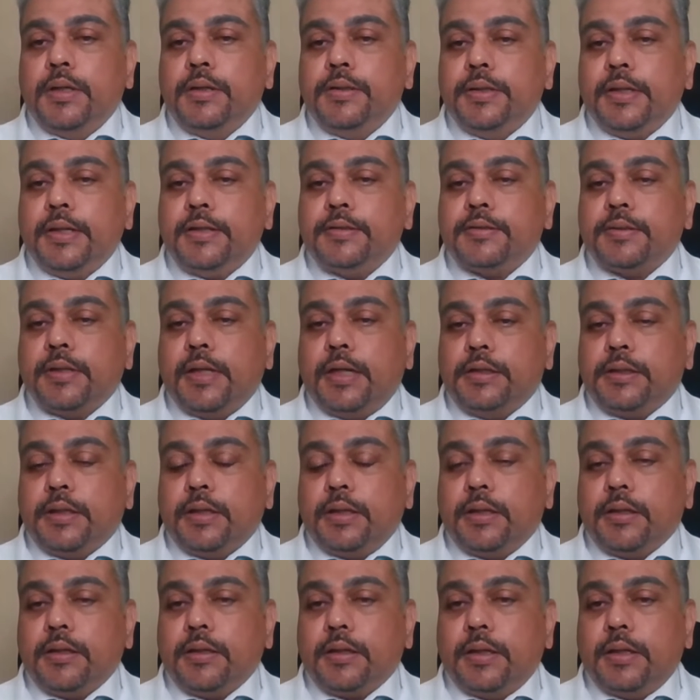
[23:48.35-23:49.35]
Yes,
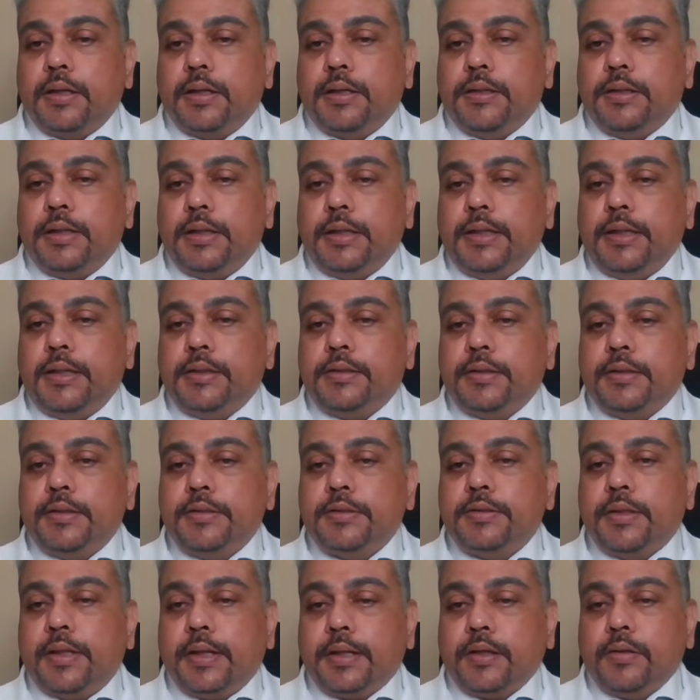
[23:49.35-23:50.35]
currently it
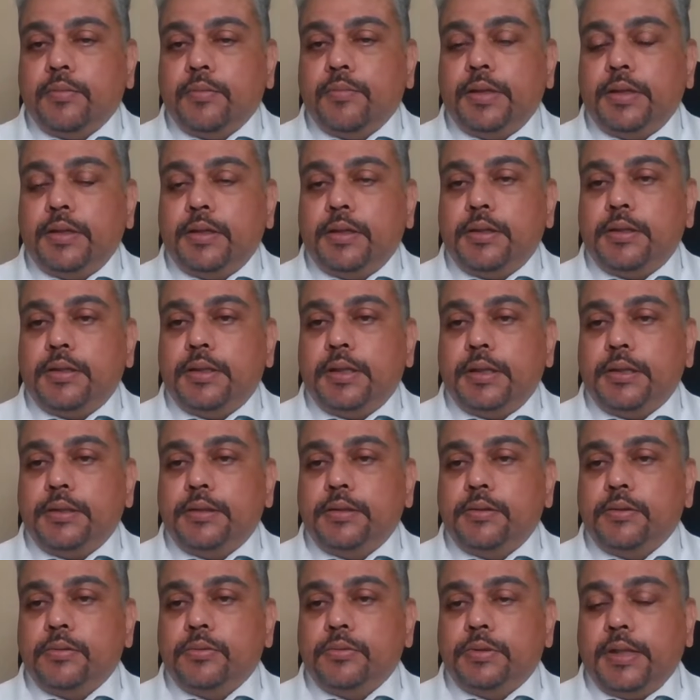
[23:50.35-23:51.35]
is recommended
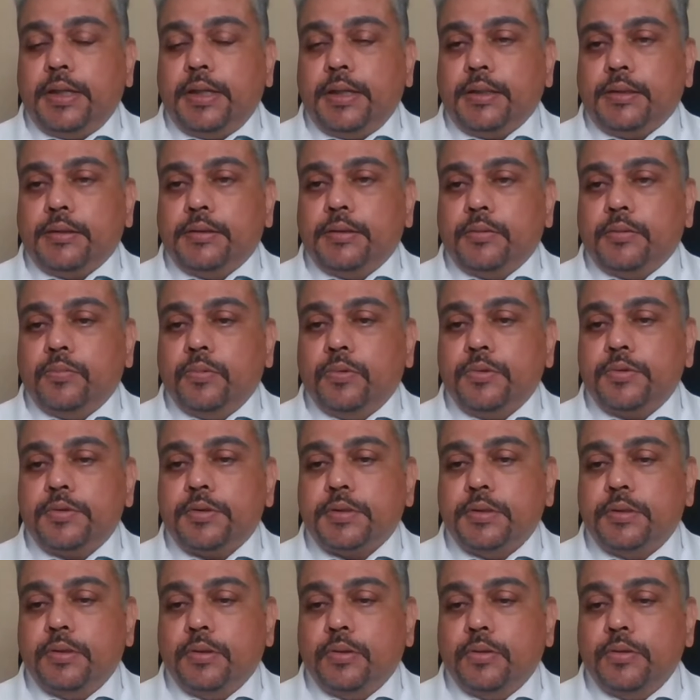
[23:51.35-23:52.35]
that you take the
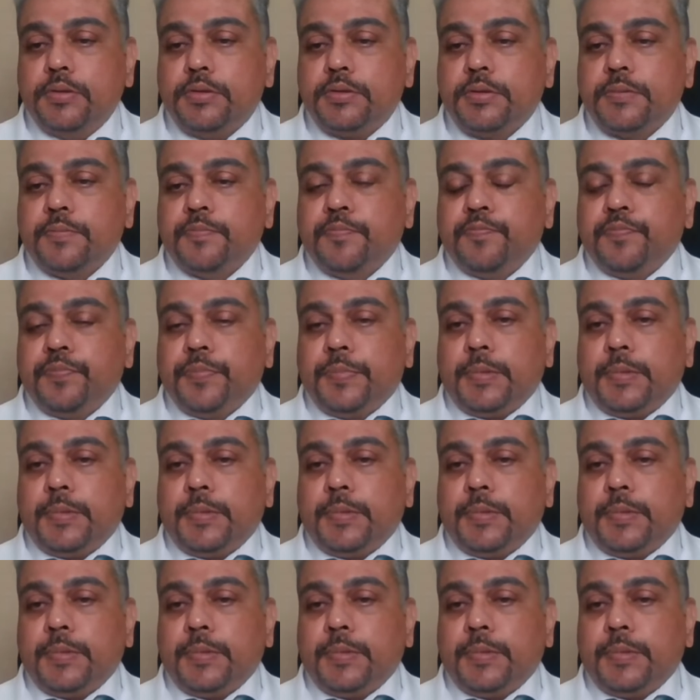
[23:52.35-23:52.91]
booster dose.